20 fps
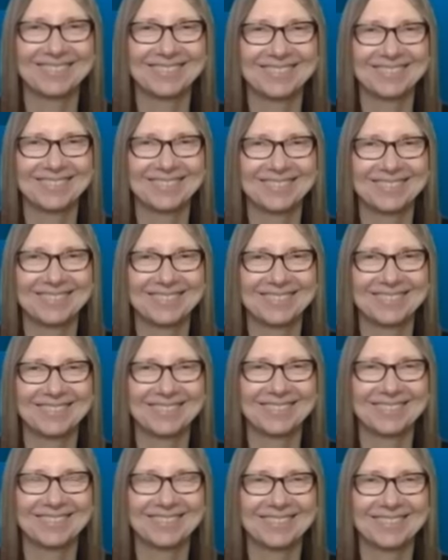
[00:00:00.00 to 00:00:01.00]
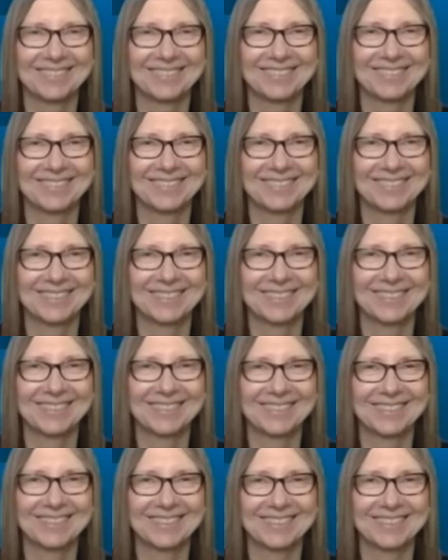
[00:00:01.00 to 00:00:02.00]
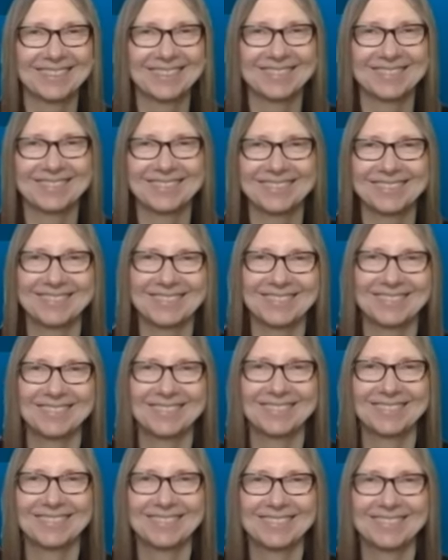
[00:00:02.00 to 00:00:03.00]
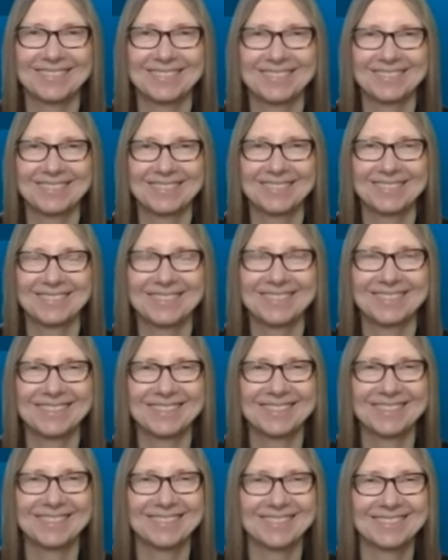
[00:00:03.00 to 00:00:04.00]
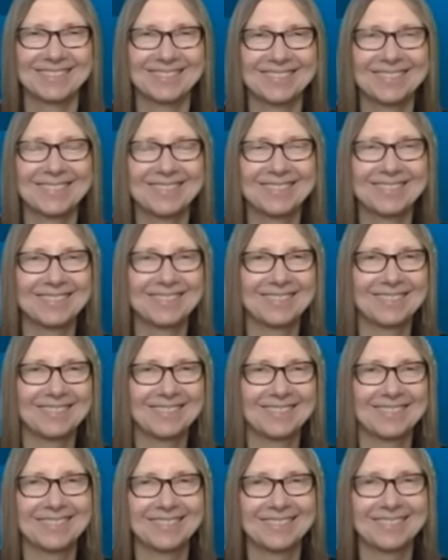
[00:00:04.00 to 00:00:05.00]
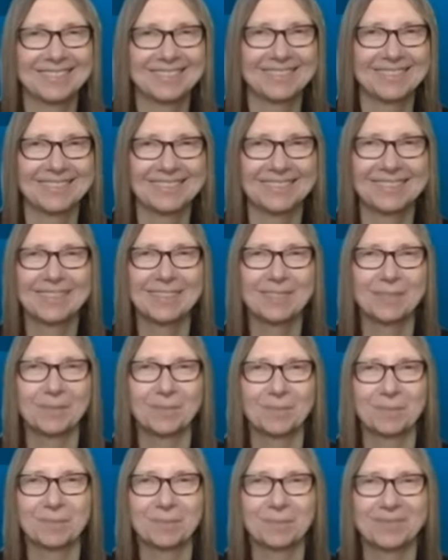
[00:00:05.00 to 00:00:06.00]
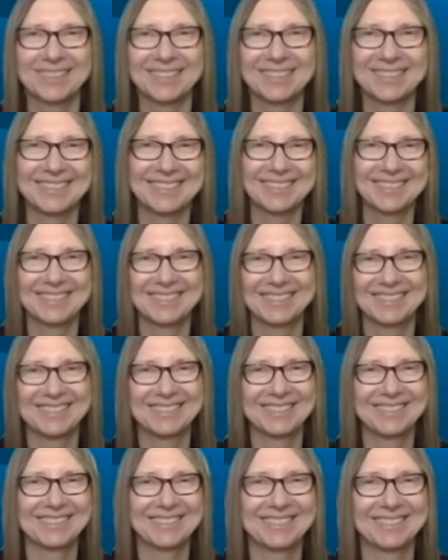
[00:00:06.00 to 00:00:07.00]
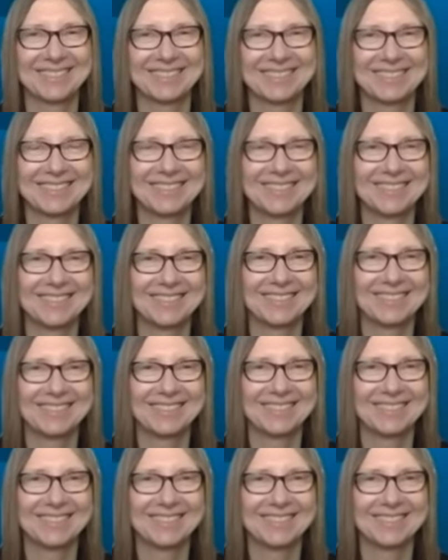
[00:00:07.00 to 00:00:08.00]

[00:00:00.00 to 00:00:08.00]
(silent)